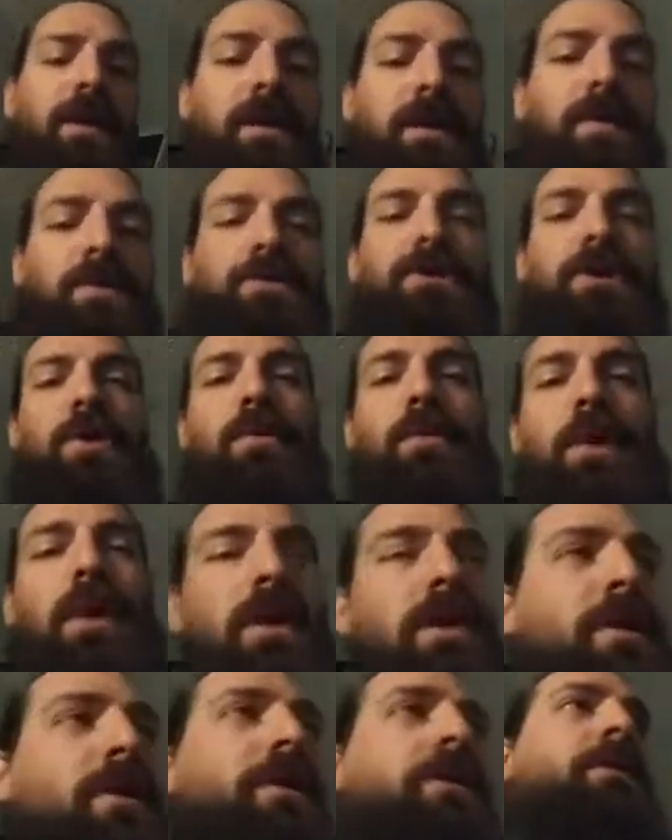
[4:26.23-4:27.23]
little
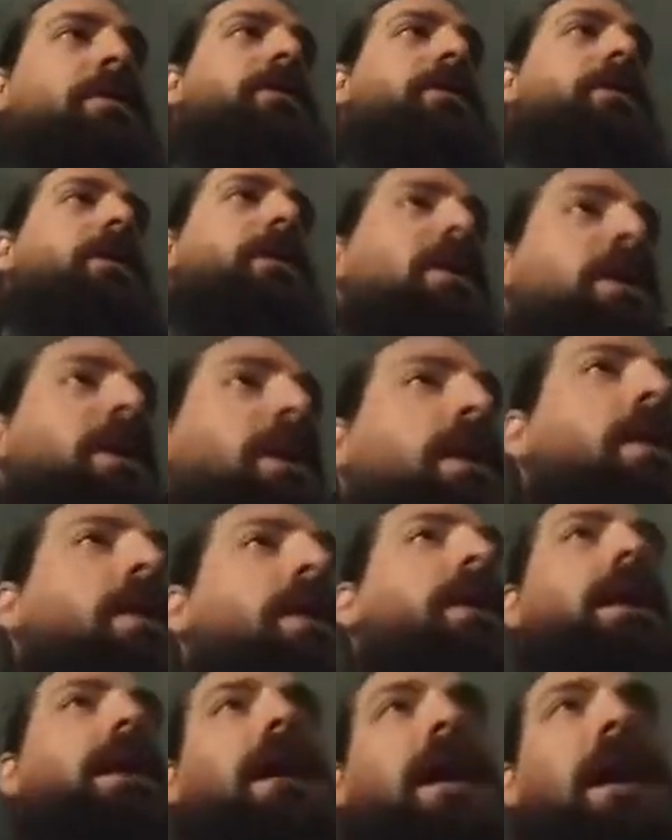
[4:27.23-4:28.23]
Junior,
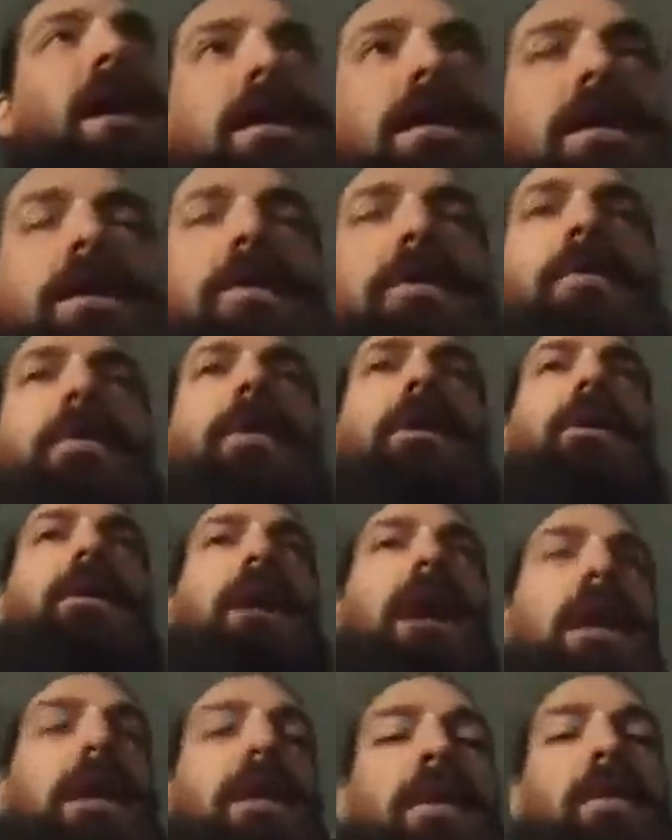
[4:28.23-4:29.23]
it got a
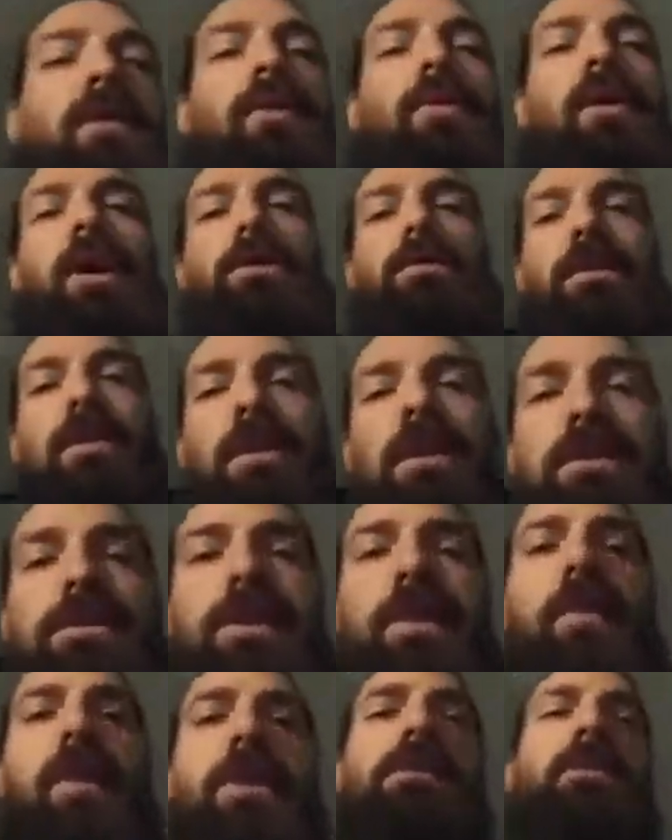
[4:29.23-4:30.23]
little crazier, because
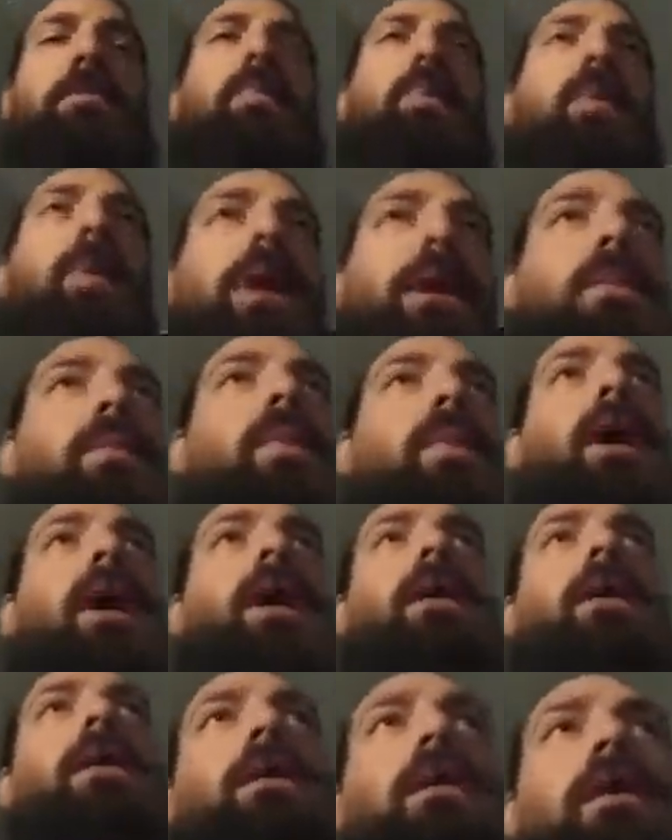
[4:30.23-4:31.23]
there was a point
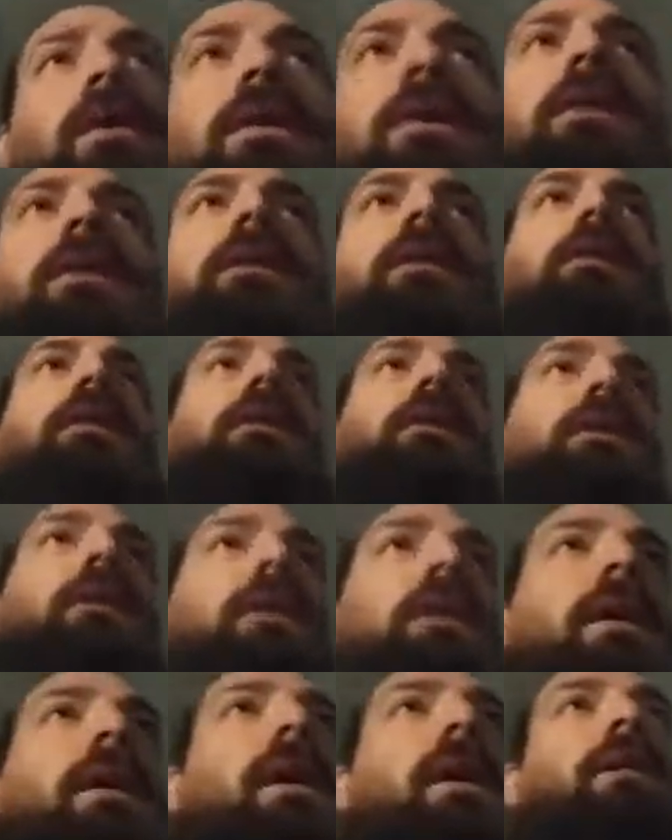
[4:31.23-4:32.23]
when,
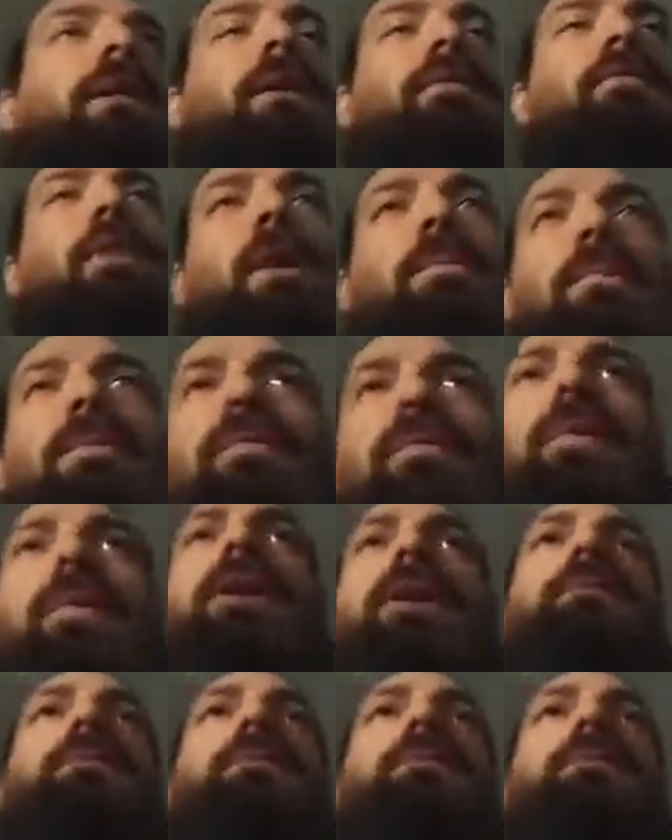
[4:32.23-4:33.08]
I think right before